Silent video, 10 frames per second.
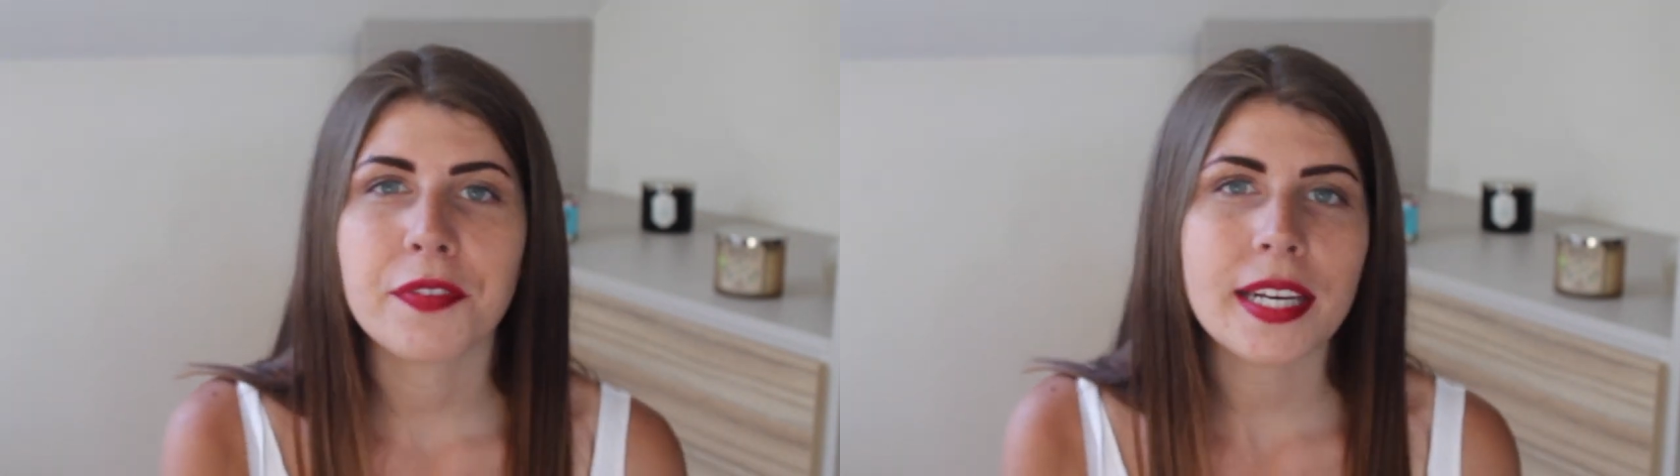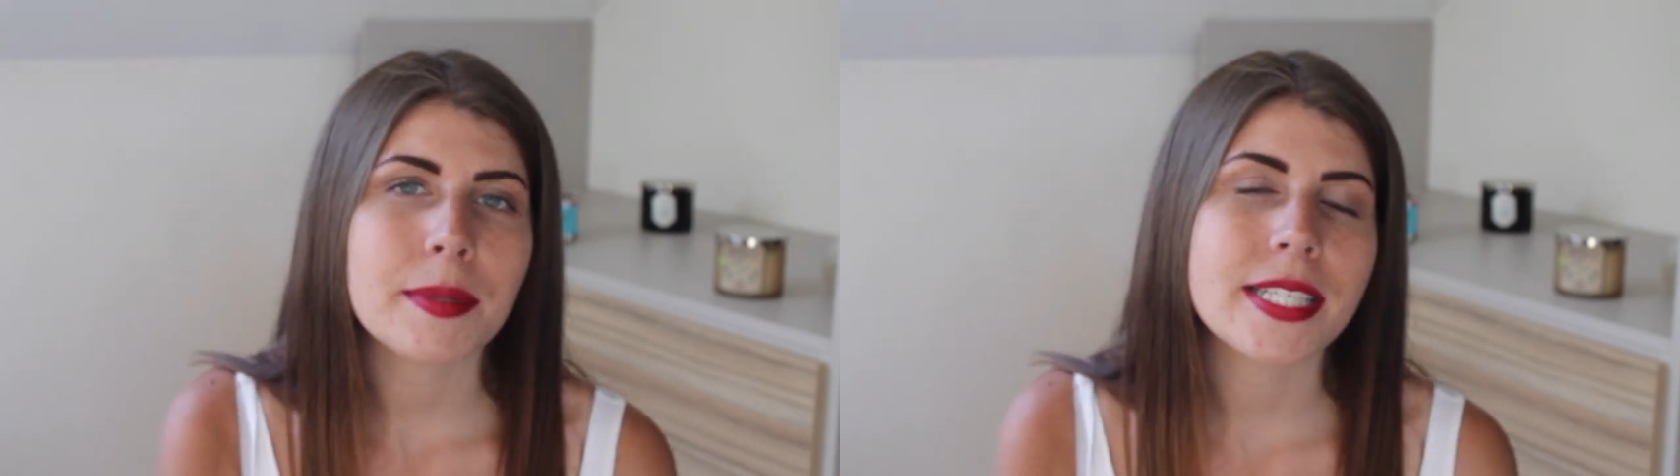
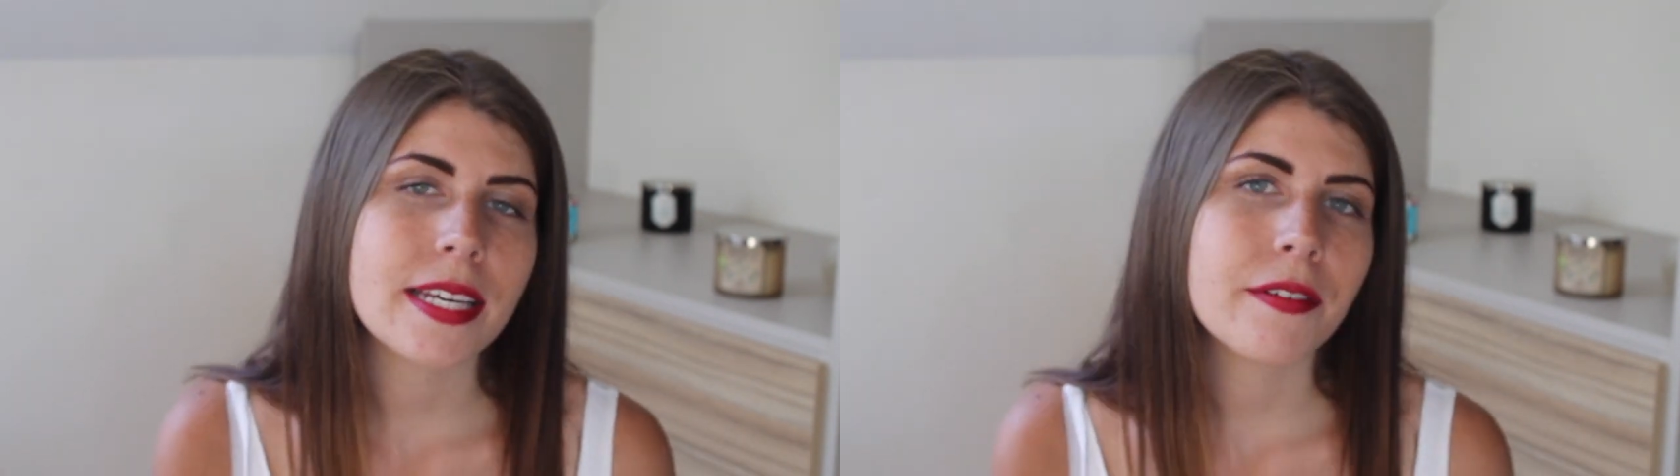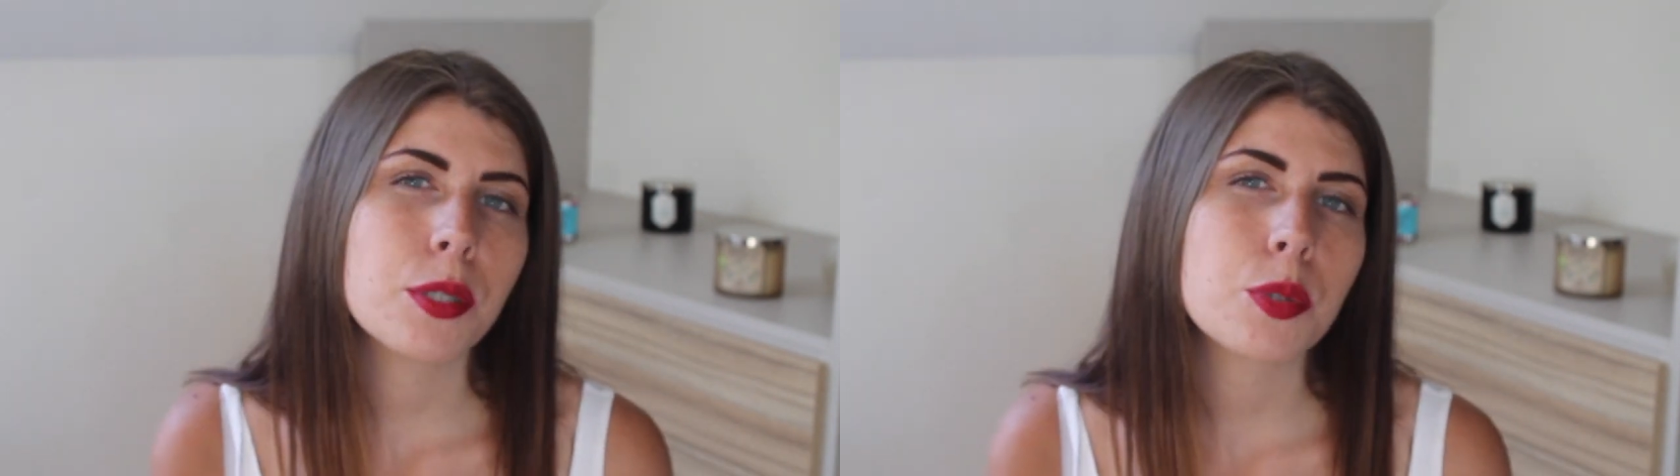filling
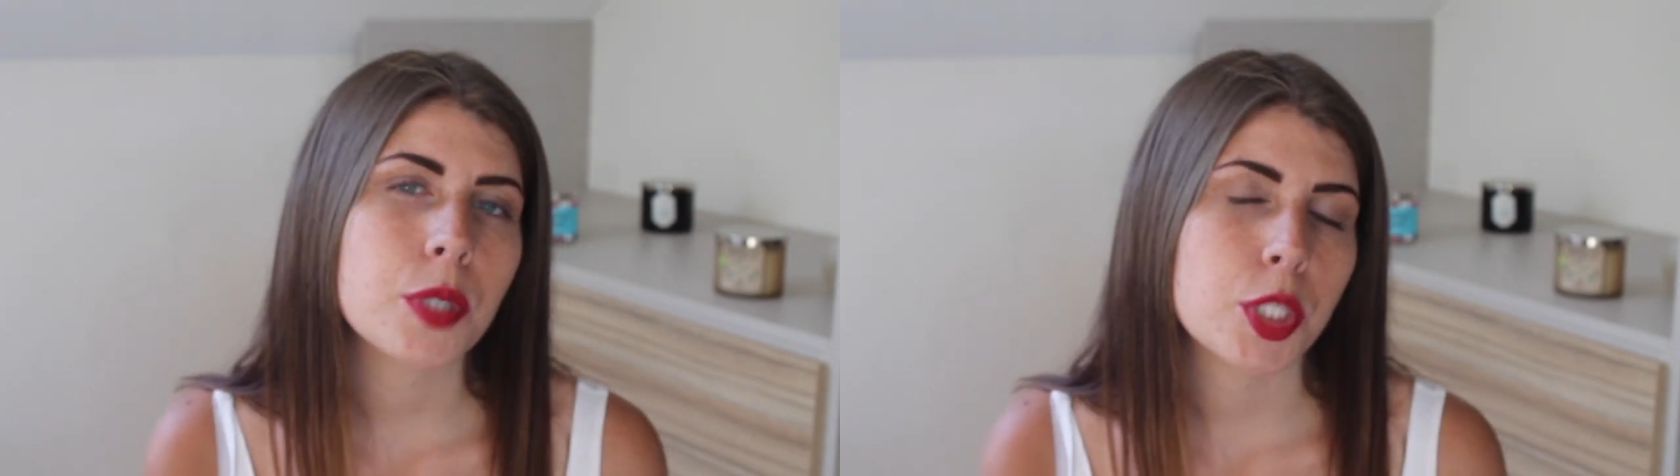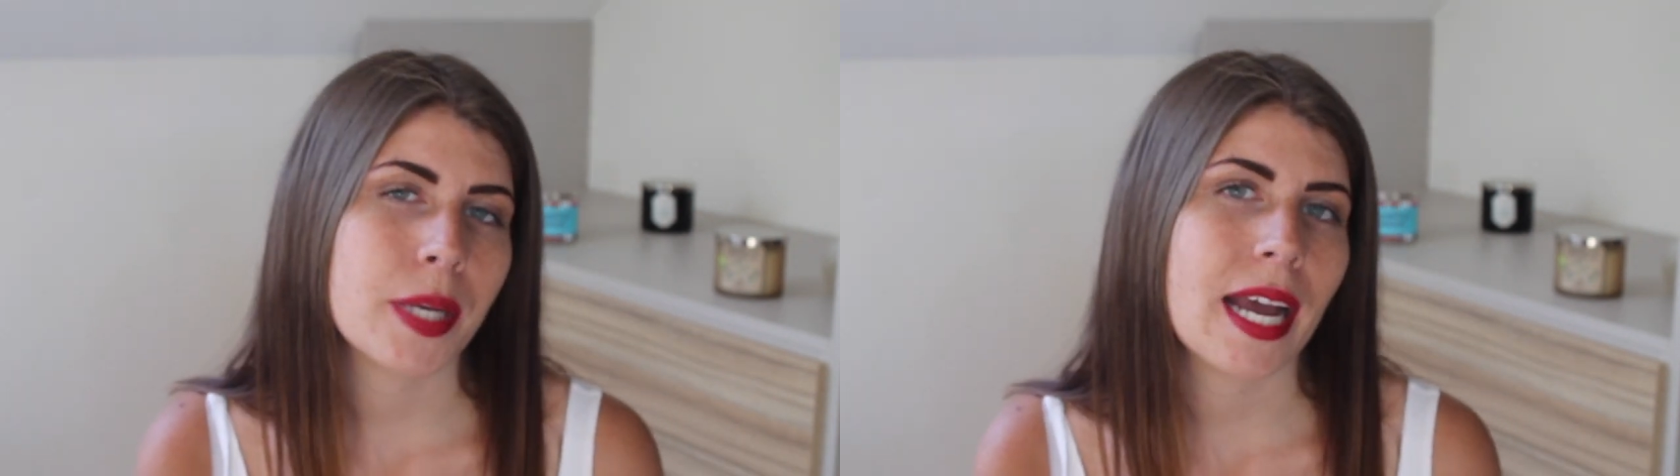materials
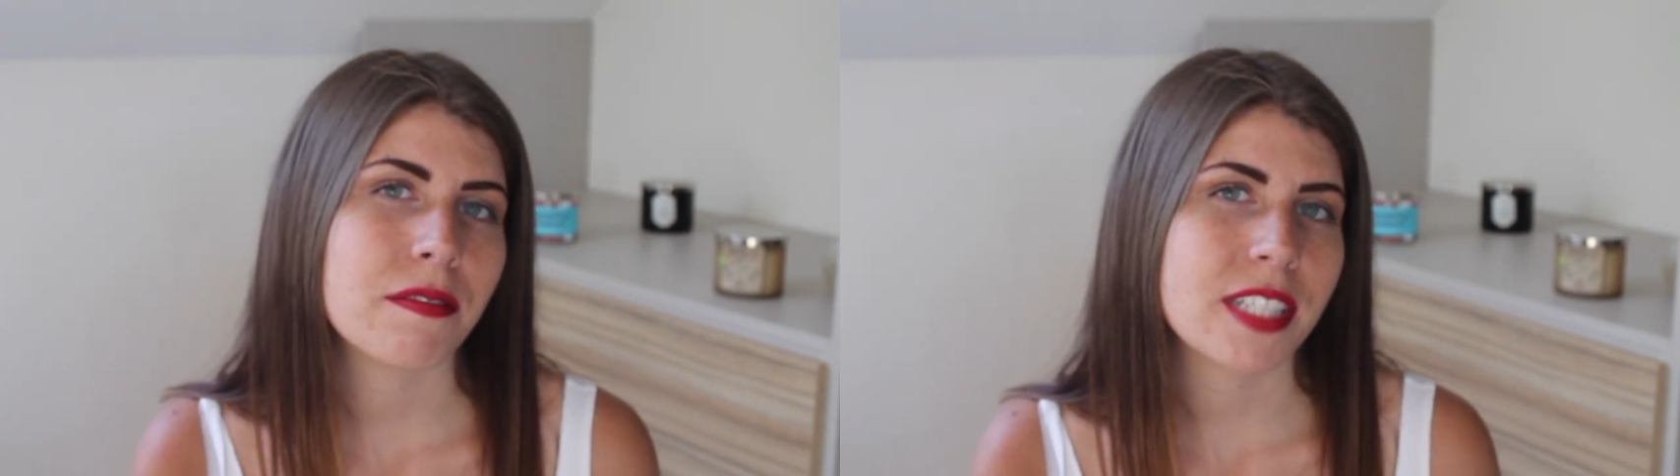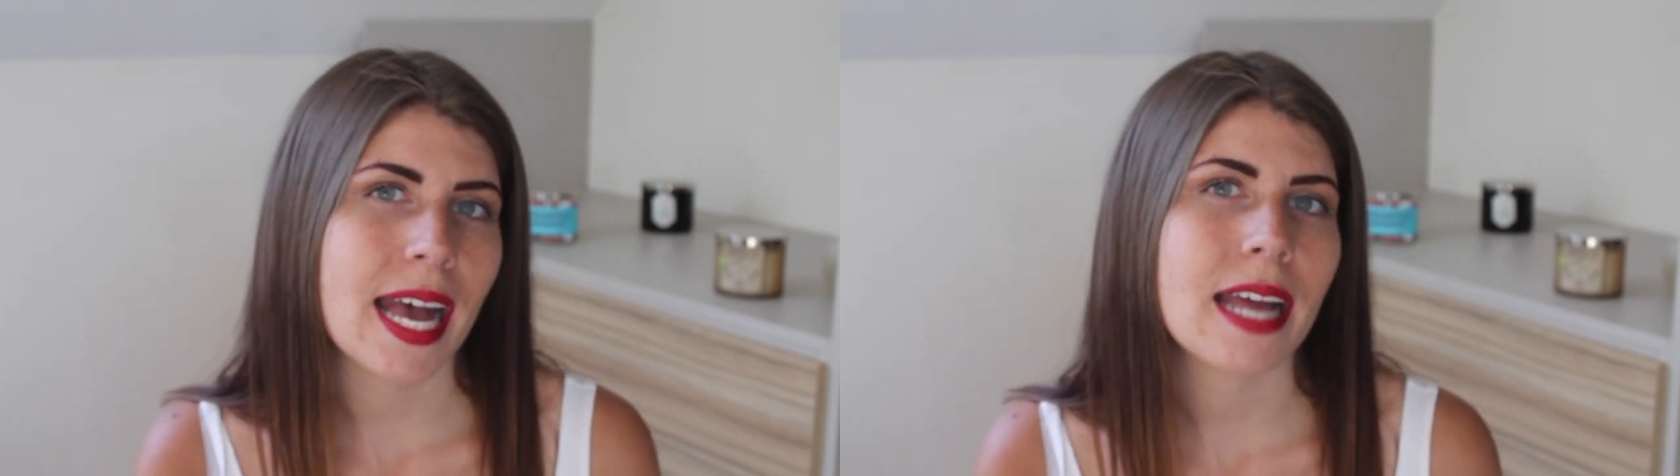which we
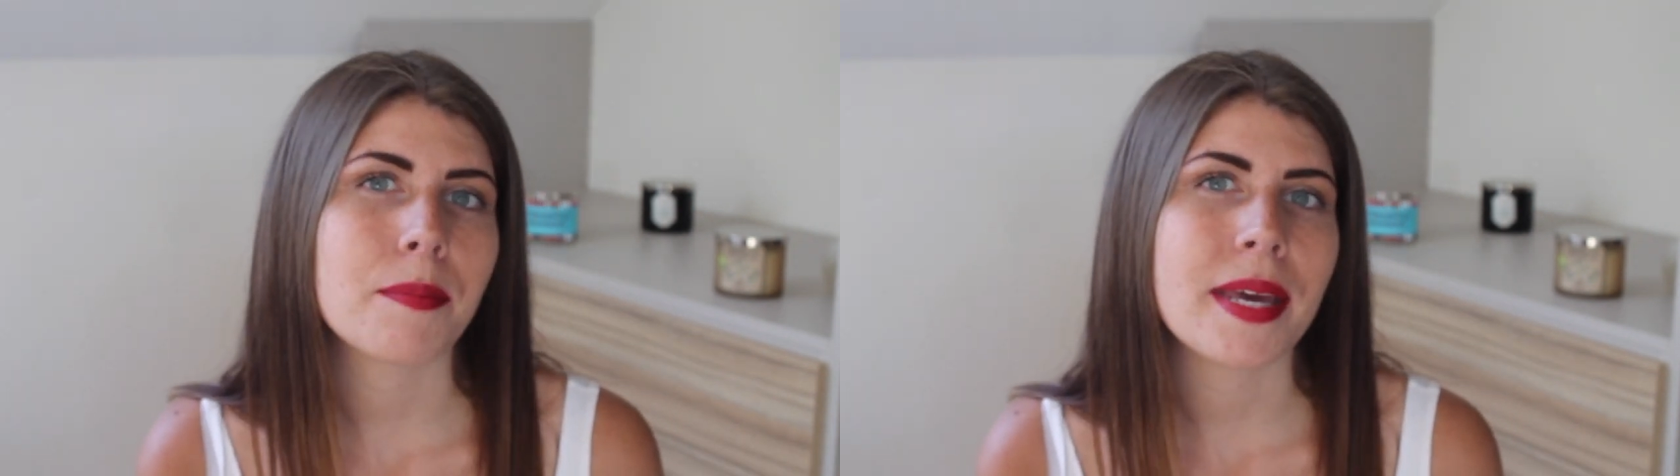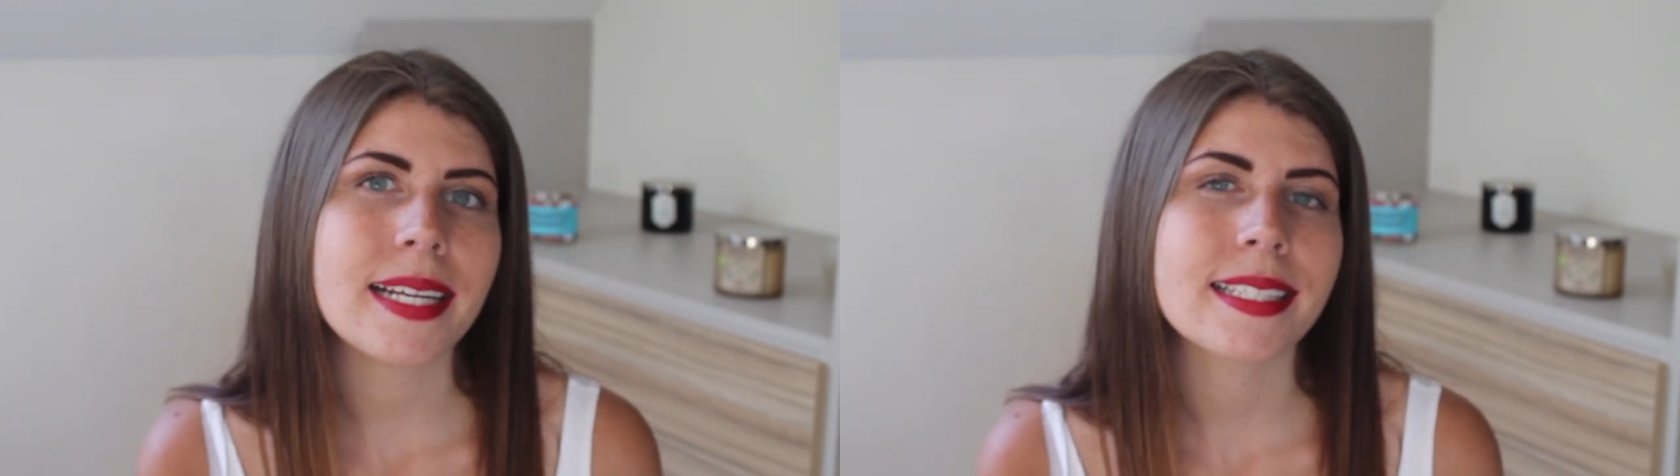have to
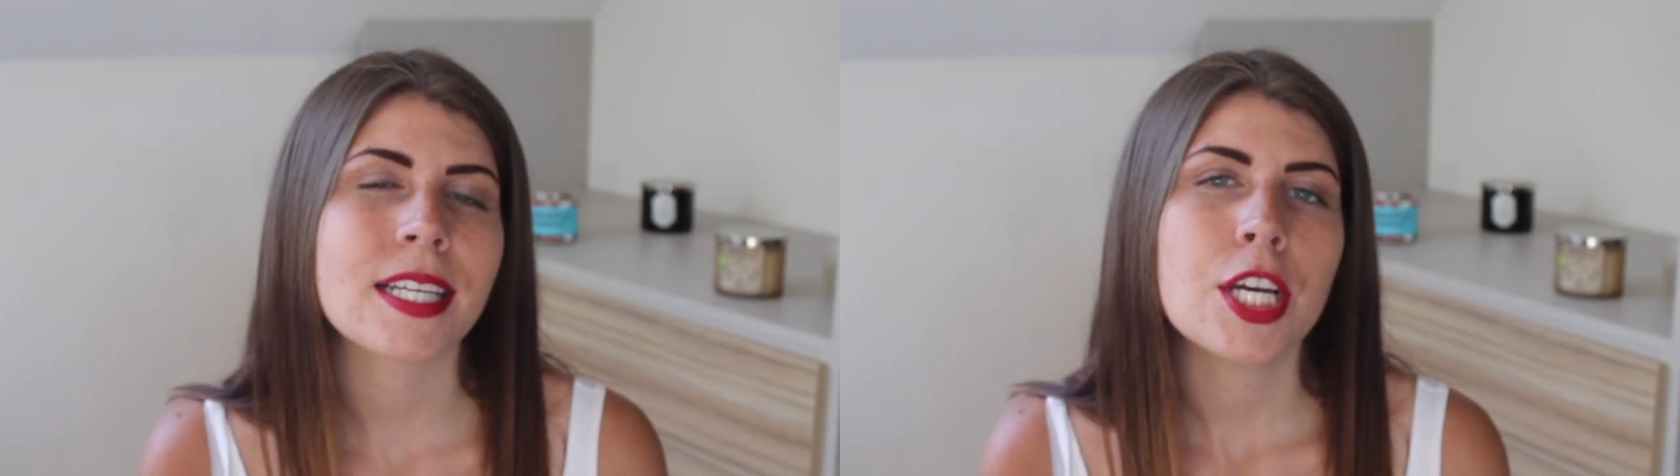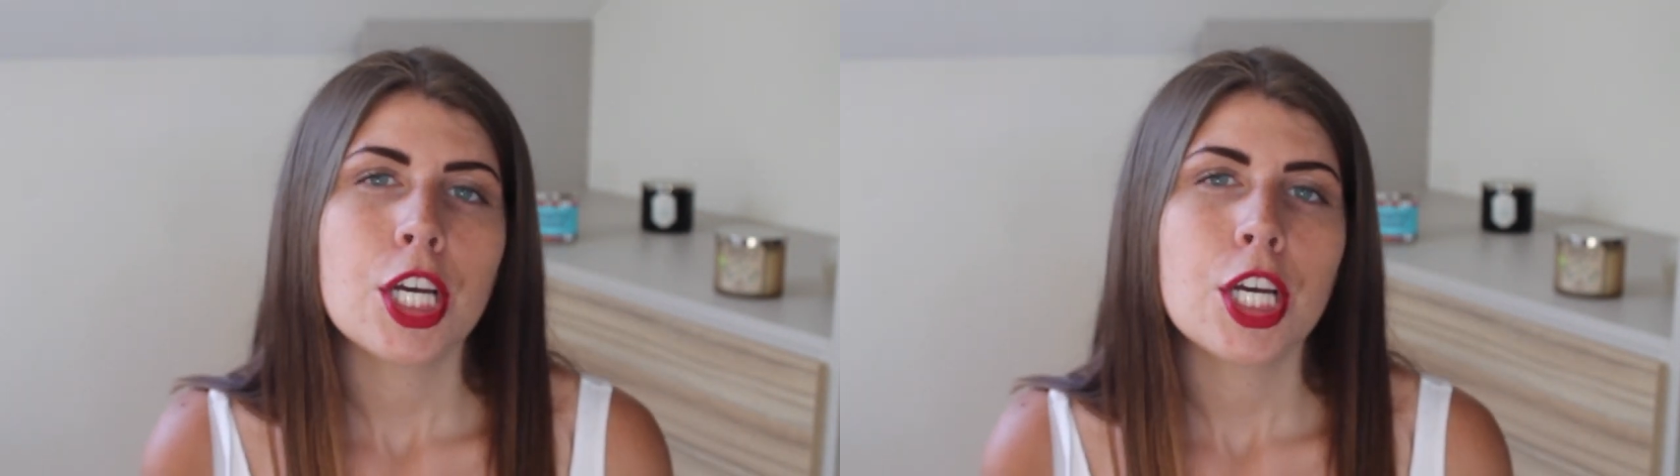hand mix.